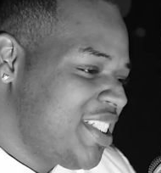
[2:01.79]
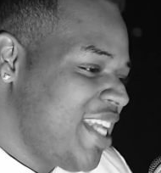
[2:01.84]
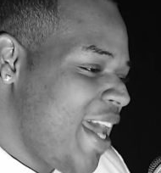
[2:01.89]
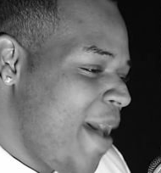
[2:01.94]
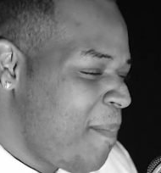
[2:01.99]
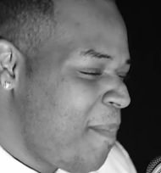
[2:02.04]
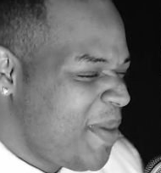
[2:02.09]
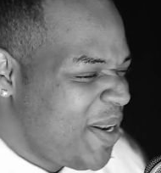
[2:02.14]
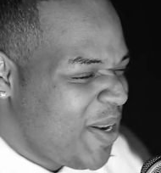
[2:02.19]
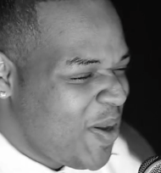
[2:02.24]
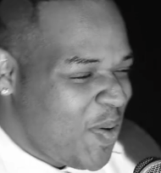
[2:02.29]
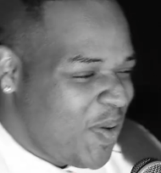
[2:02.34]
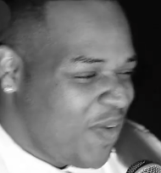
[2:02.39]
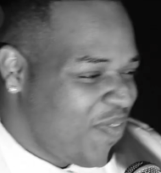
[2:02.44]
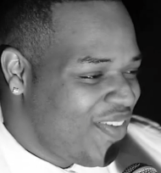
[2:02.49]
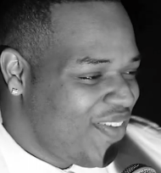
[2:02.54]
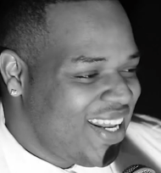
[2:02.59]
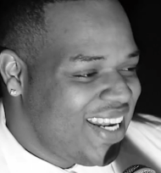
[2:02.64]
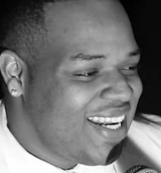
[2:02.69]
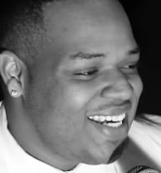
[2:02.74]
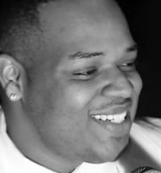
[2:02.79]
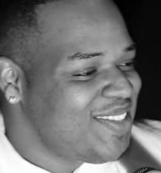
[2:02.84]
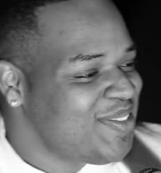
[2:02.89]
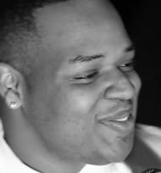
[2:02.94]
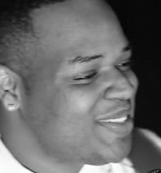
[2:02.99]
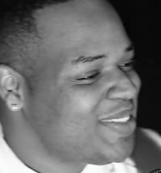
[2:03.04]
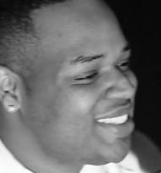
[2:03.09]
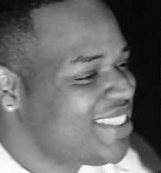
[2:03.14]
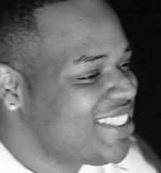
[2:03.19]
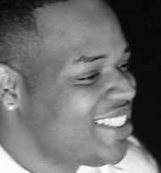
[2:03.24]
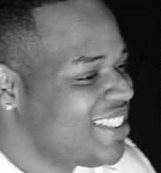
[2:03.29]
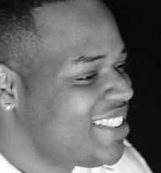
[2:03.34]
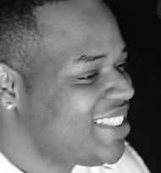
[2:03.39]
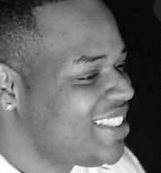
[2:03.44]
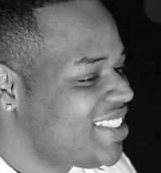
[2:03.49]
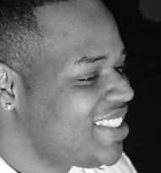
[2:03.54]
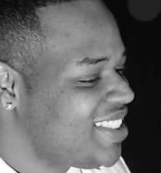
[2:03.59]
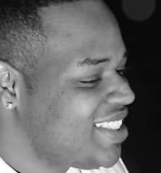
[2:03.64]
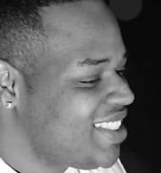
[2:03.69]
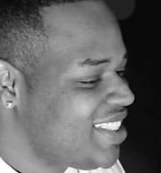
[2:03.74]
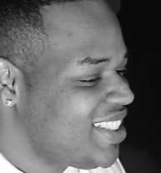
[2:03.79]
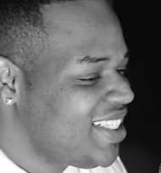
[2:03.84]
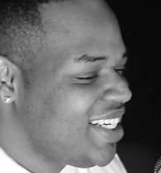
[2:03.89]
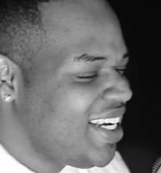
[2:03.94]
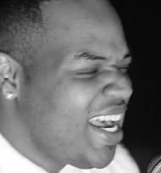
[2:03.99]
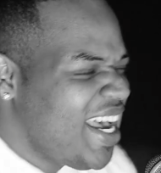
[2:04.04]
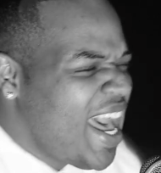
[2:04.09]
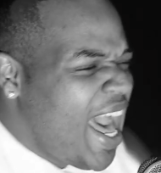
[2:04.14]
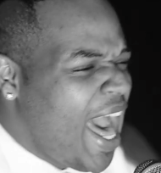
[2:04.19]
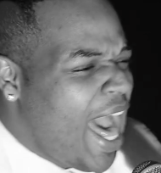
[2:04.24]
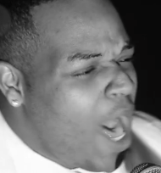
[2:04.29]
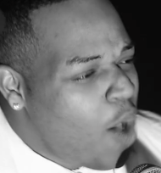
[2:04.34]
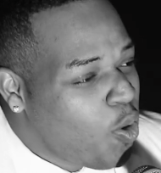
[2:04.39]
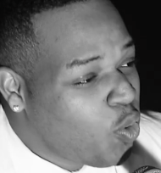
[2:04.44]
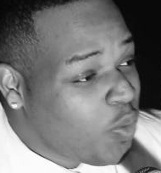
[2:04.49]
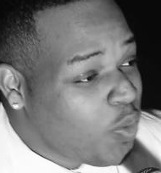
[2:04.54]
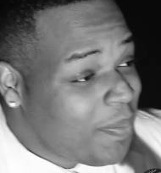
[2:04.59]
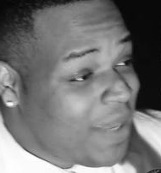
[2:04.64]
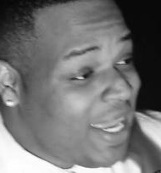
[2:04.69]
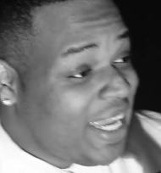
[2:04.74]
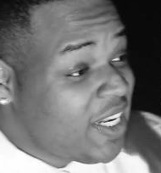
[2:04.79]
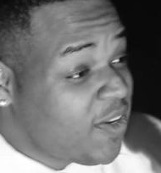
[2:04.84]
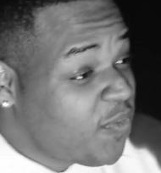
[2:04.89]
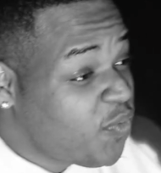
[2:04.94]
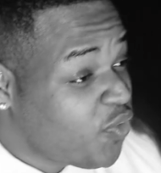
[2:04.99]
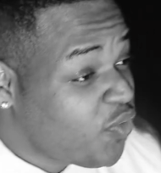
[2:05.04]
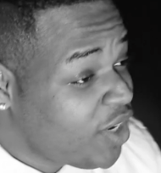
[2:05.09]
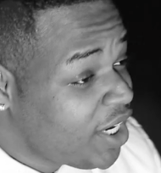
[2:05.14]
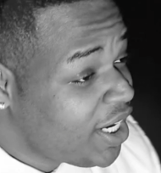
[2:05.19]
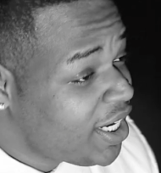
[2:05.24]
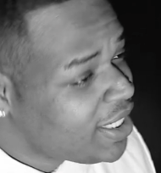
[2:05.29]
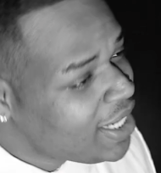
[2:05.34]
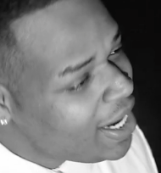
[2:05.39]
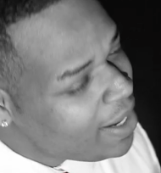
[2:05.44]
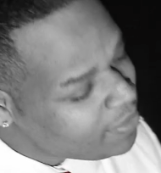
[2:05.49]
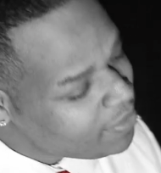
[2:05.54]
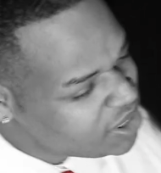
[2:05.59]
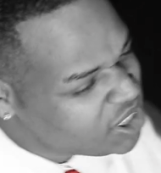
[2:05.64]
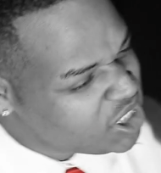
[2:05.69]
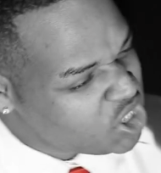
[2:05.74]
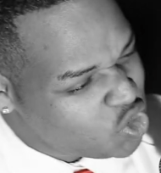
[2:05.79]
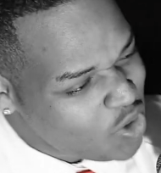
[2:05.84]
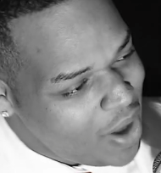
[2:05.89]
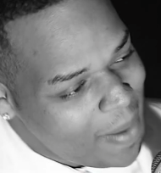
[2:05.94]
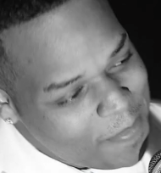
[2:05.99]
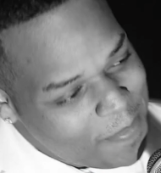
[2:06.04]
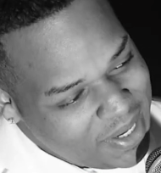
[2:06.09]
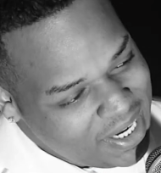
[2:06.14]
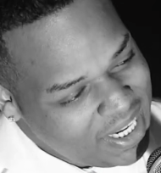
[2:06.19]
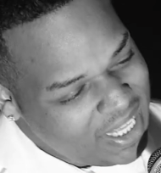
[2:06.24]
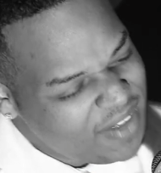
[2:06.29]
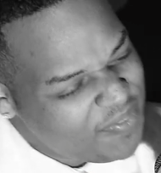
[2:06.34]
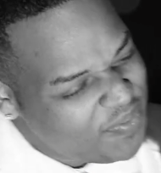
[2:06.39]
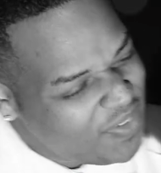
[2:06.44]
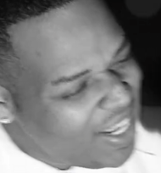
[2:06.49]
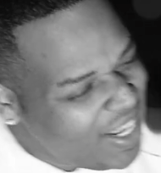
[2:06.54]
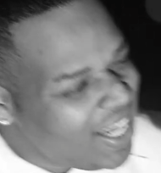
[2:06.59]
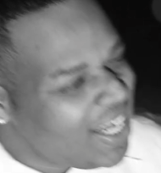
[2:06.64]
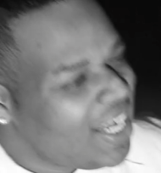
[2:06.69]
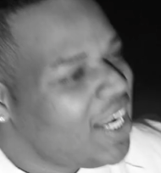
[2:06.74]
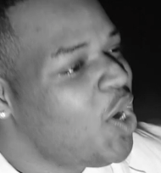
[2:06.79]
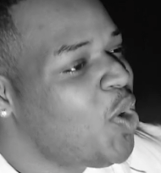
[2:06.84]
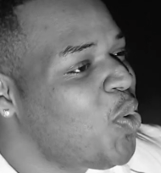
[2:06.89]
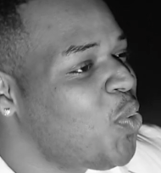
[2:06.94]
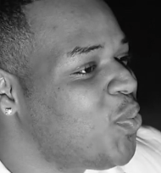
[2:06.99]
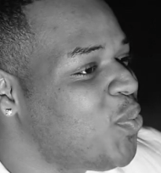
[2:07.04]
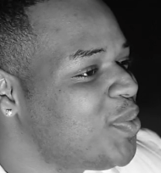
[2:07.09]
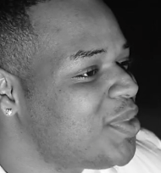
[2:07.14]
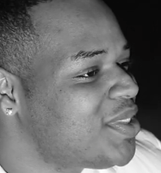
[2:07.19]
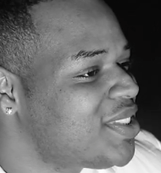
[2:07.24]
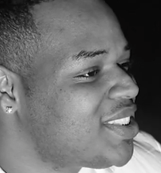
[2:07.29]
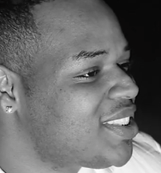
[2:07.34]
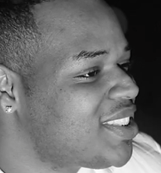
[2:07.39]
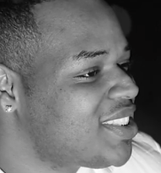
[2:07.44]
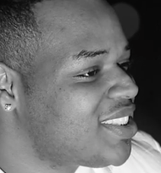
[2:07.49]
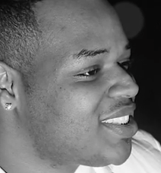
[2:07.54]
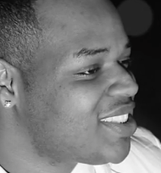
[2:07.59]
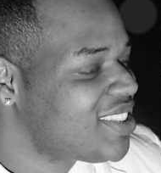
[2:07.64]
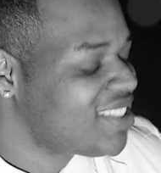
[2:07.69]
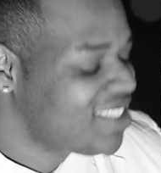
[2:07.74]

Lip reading: was stopping all the fellows? I remained a friend, I was just dropping in for hellos.